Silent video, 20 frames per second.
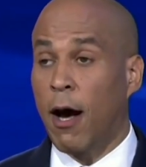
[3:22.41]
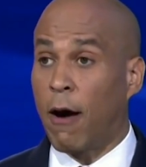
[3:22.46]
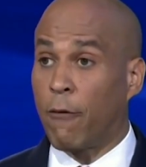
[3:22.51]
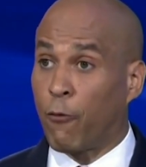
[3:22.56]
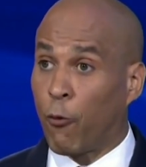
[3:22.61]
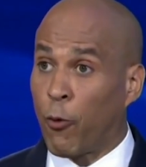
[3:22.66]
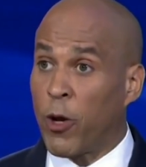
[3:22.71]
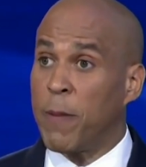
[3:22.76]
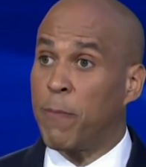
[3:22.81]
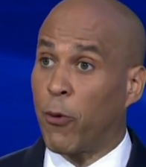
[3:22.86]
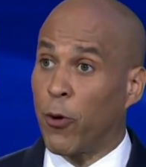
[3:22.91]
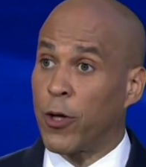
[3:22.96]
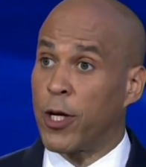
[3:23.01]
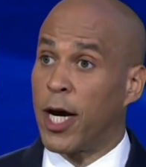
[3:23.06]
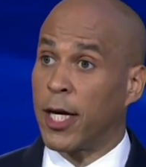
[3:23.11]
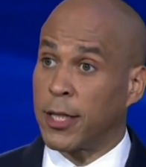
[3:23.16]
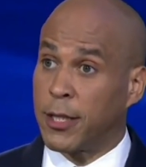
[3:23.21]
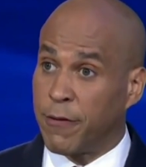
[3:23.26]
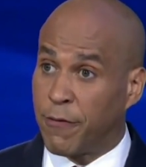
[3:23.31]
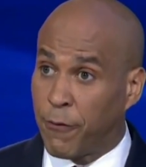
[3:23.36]
of
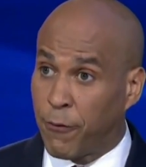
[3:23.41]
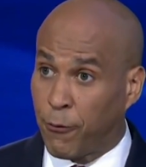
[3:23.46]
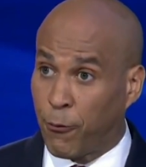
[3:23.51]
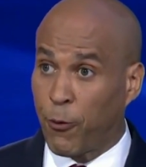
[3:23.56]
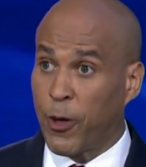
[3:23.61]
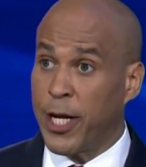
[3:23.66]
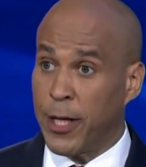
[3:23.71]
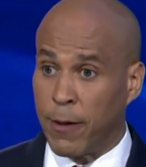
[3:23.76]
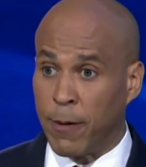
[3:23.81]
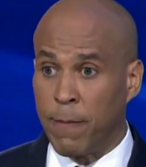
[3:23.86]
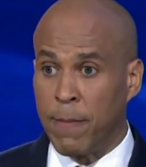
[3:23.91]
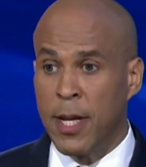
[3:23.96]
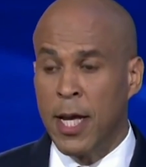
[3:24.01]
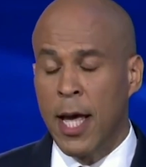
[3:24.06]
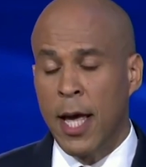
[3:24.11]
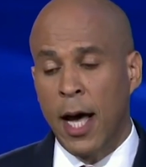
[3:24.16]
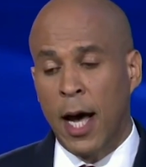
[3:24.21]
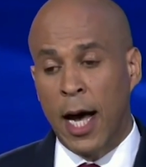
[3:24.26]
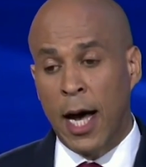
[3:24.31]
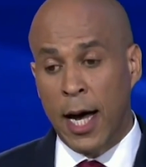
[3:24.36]
Reproductive Freedom